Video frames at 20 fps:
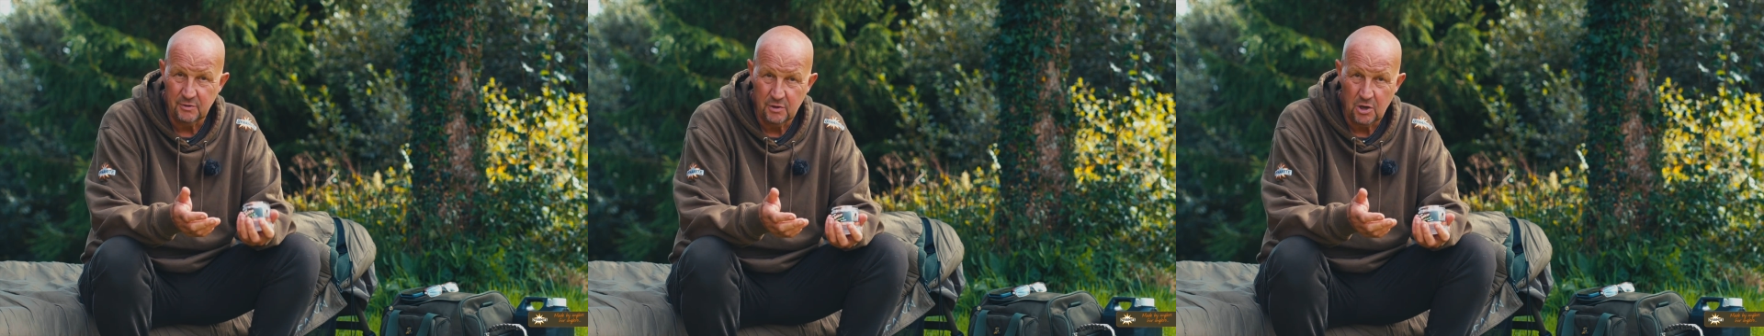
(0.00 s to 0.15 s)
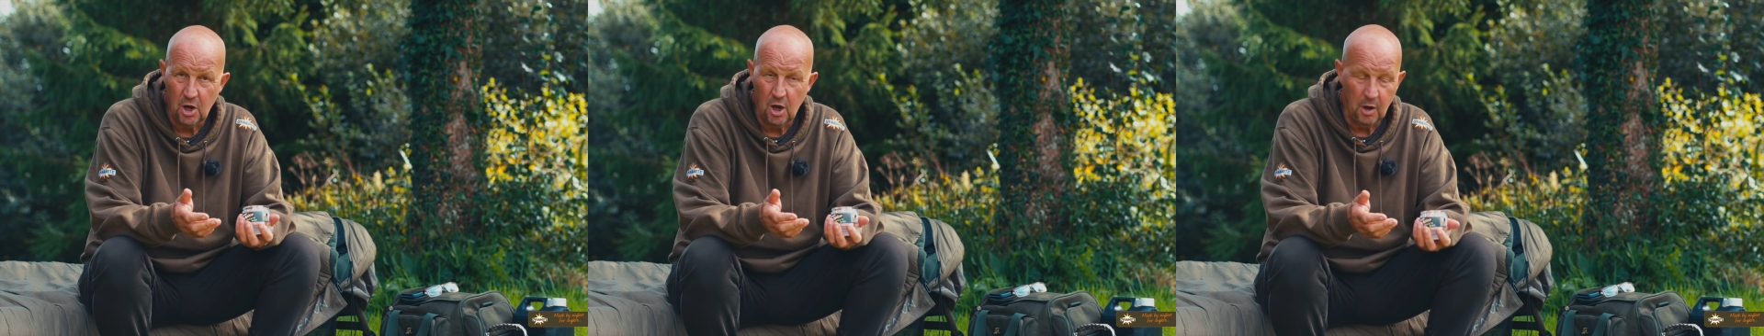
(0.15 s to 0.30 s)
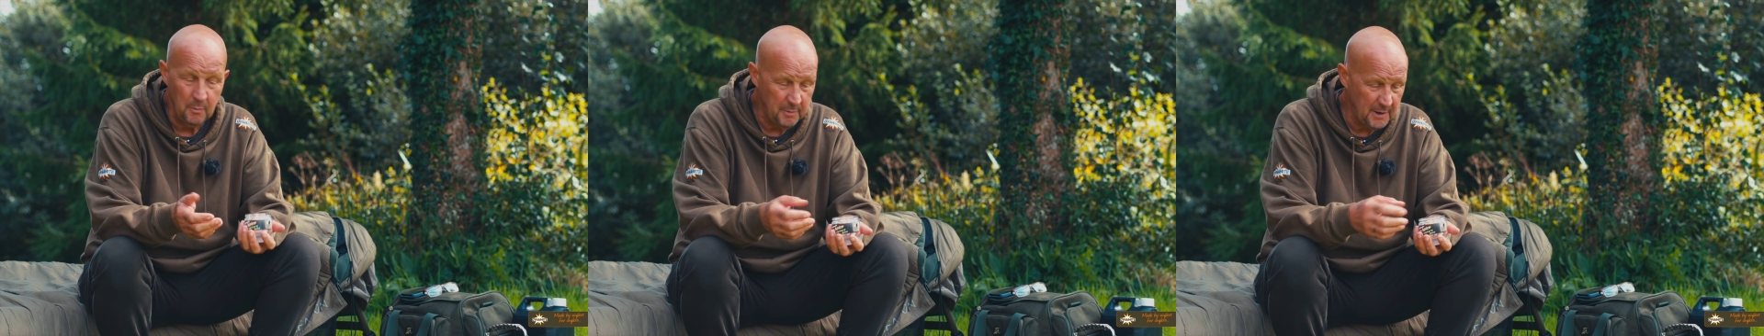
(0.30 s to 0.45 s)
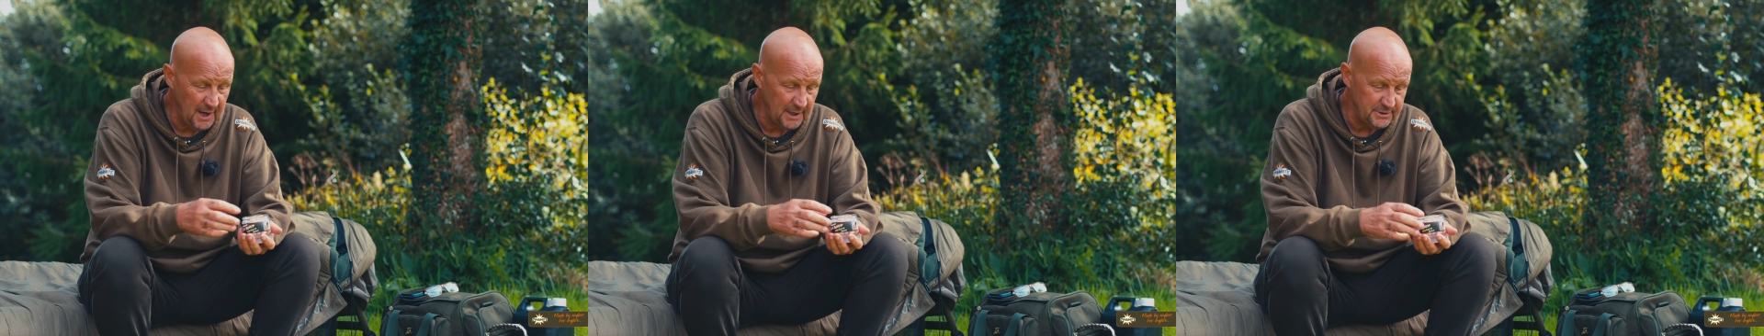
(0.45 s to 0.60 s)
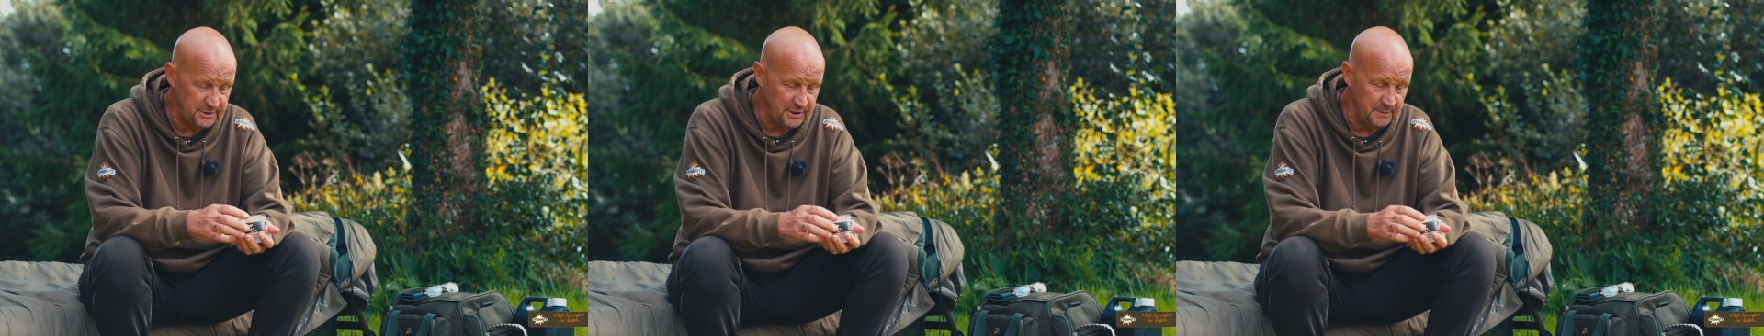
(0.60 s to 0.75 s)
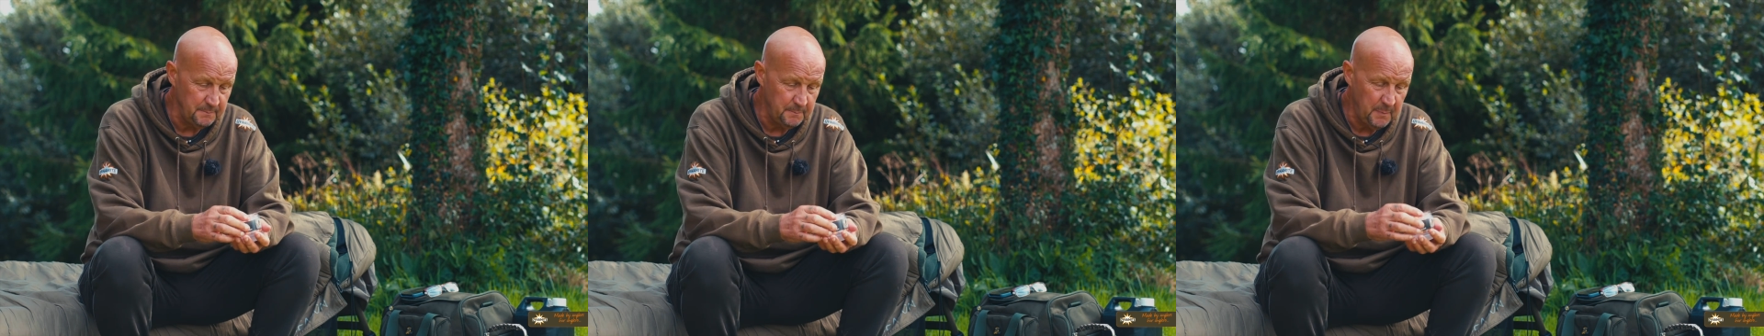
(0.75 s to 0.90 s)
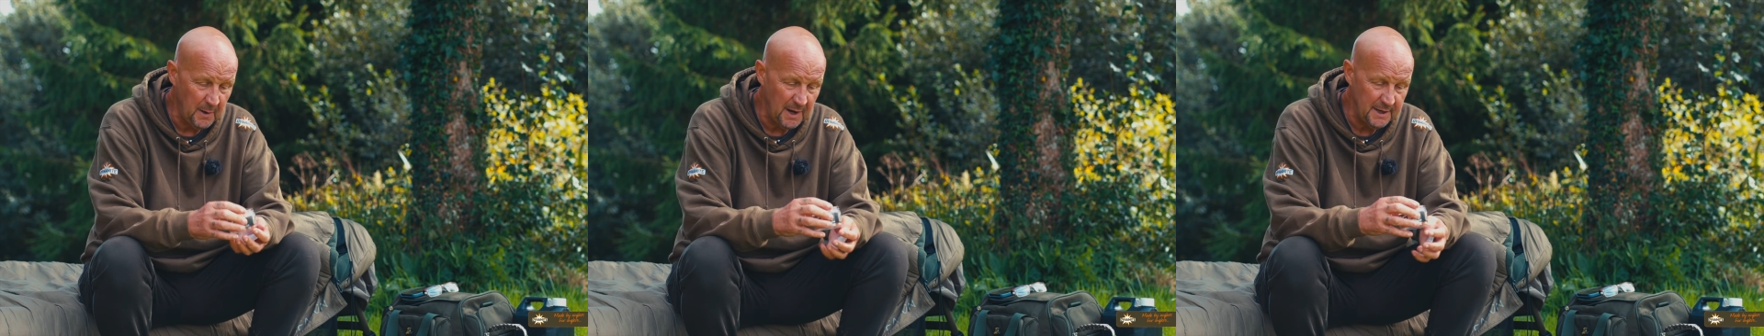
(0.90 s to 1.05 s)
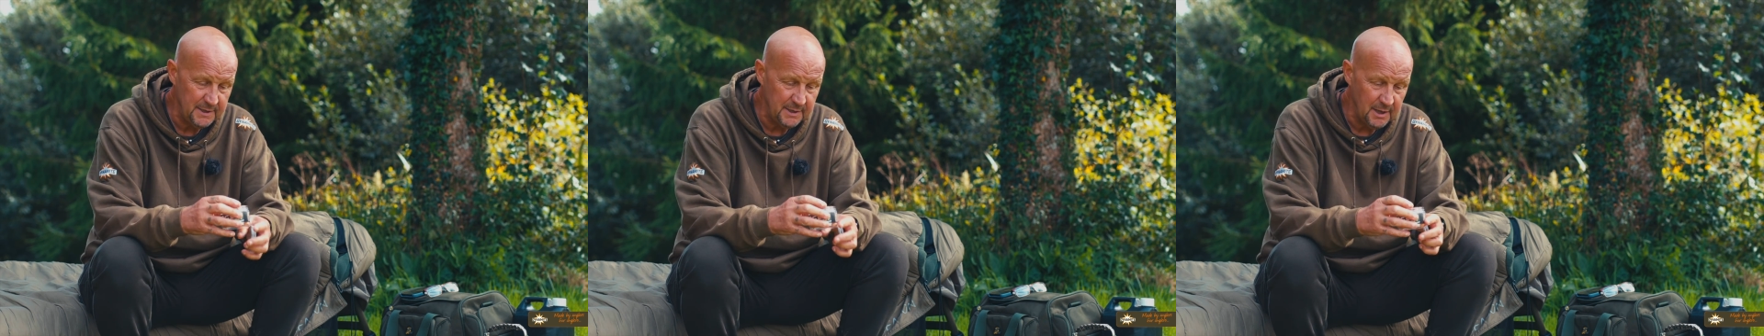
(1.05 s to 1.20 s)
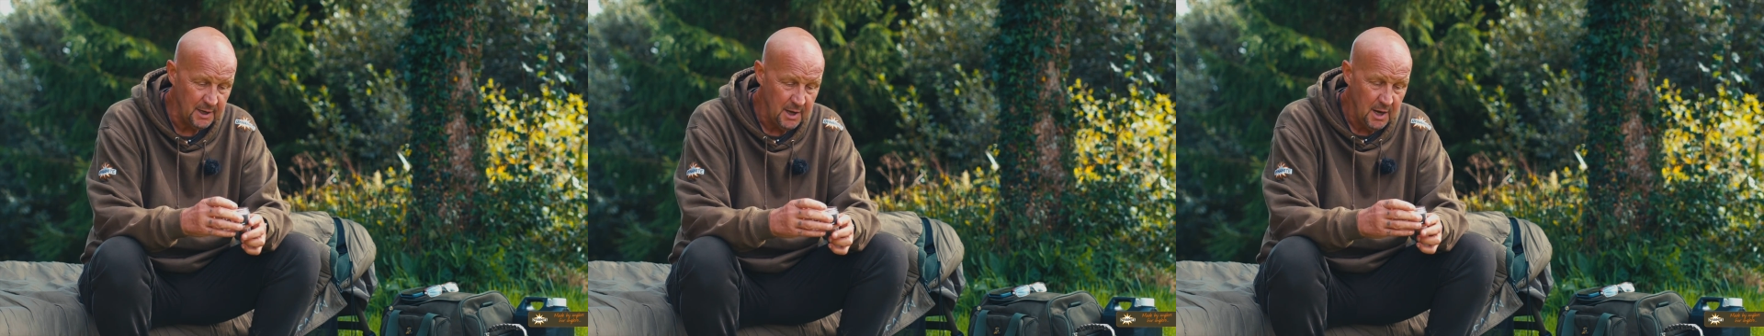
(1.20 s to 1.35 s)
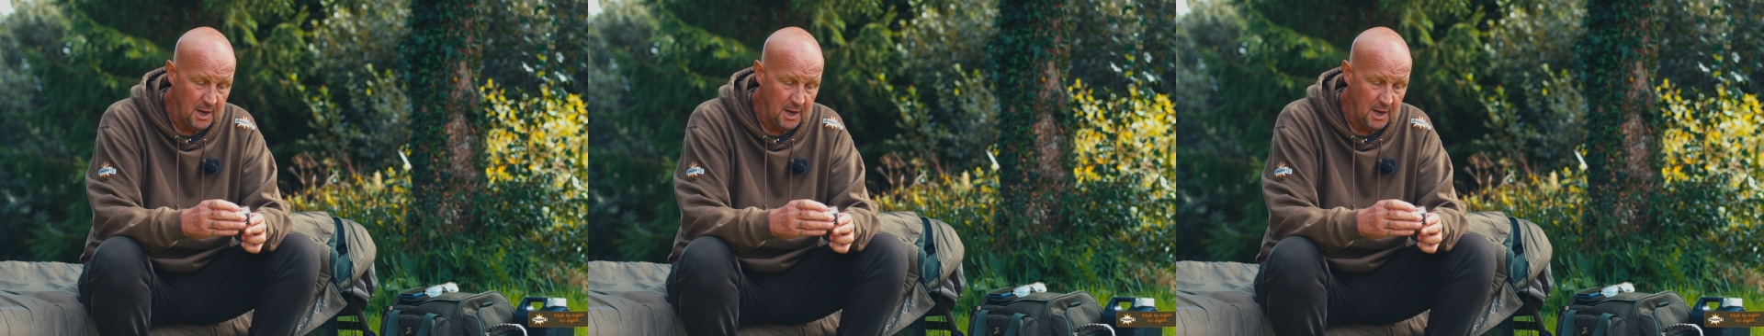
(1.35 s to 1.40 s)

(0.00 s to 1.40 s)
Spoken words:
carp catching bait.